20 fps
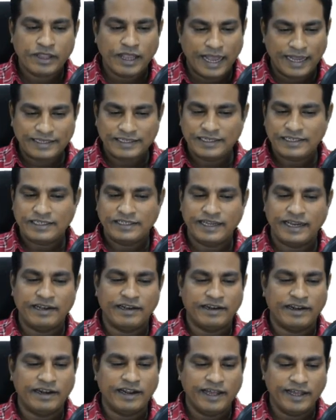I just
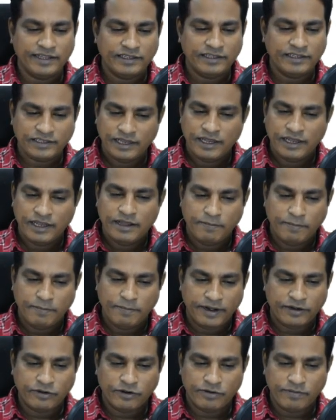said Reliance, but
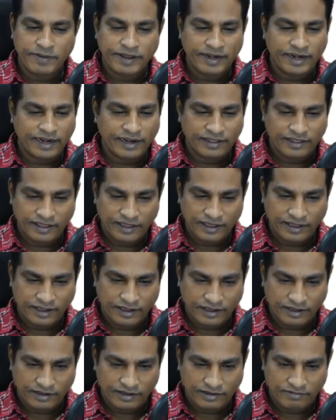it could mean
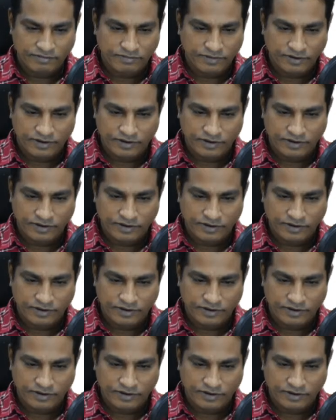anything